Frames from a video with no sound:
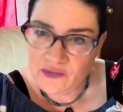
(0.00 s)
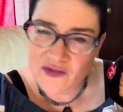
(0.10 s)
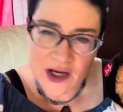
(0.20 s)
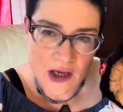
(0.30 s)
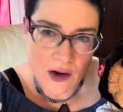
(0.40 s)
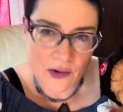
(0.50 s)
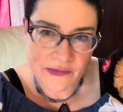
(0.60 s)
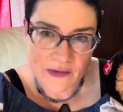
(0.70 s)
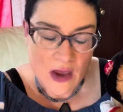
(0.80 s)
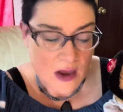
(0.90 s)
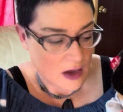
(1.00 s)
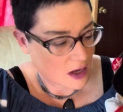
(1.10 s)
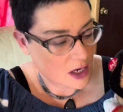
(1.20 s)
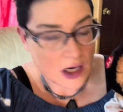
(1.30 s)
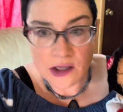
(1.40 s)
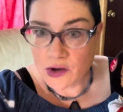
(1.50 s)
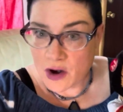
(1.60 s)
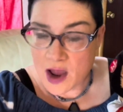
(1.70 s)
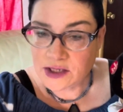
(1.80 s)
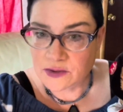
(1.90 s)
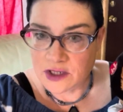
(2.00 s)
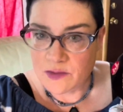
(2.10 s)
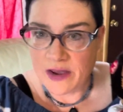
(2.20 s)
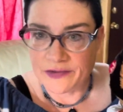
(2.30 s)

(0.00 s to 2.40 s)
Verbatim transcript: include videos in your actual